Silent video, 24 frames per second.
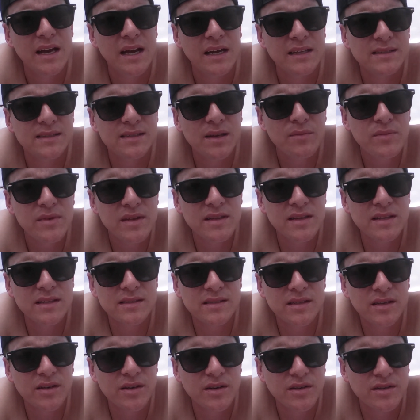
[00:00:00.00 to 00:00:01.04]
And something
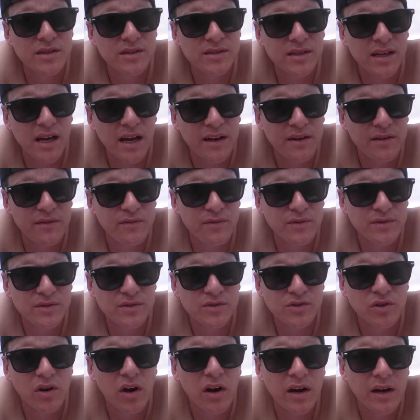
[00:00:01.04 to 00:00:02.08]
this year just kind of was
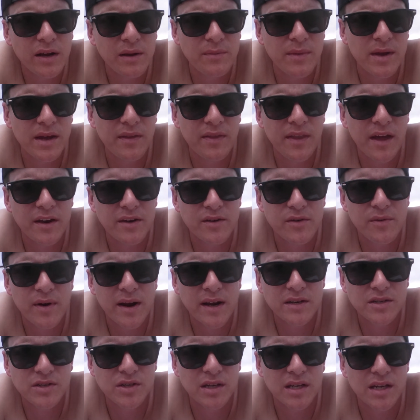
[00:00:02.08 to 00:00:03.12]
drawing me in that
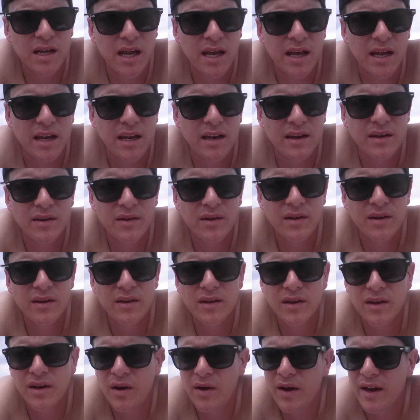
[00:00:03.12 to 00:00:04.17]
direction,
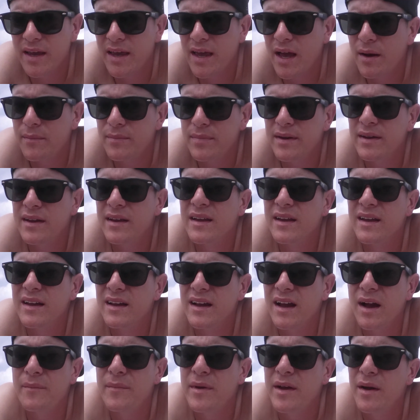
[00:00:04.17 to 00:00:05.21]
and I kept
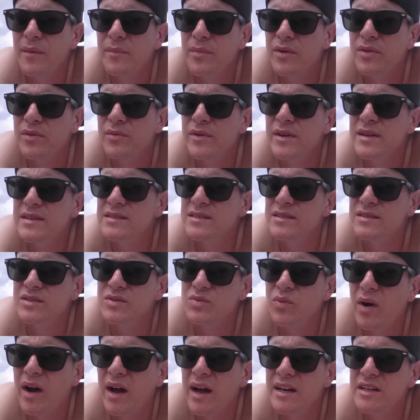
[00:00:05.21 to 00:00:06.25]
coming up with
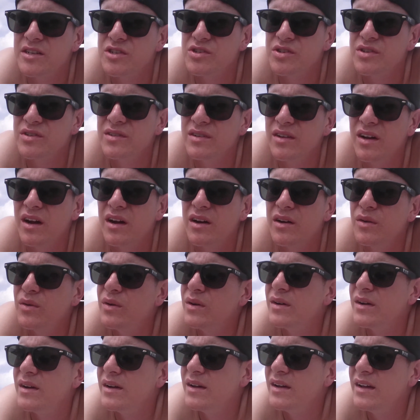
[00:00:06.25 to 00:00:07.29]
reasons why I shouldn't go,
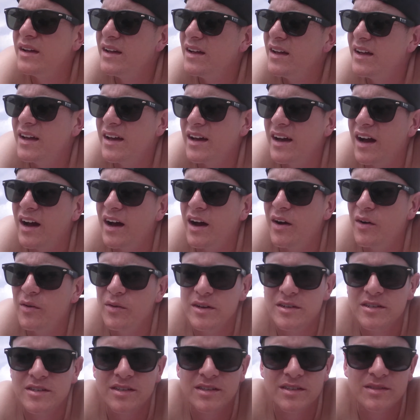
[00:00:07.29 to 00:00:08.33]

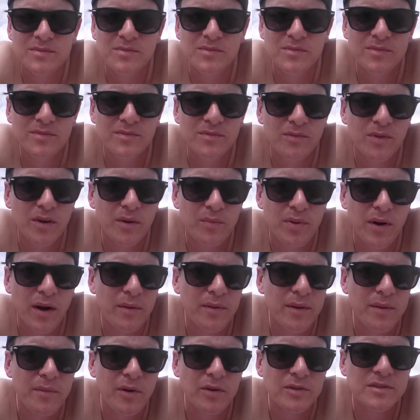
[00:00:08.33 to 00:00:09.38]
which is what
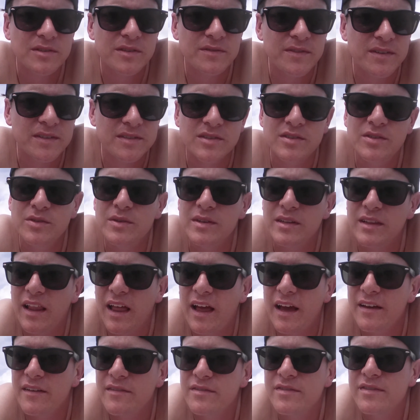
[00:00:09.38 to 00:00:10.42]
probably most of us do in
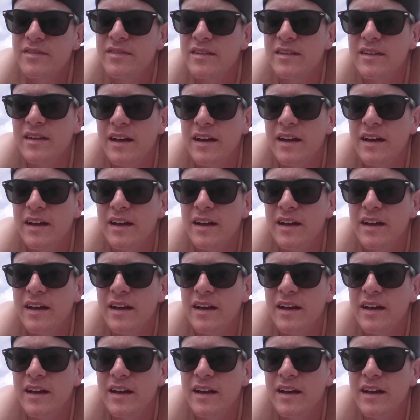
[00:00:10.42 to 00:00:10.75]
life.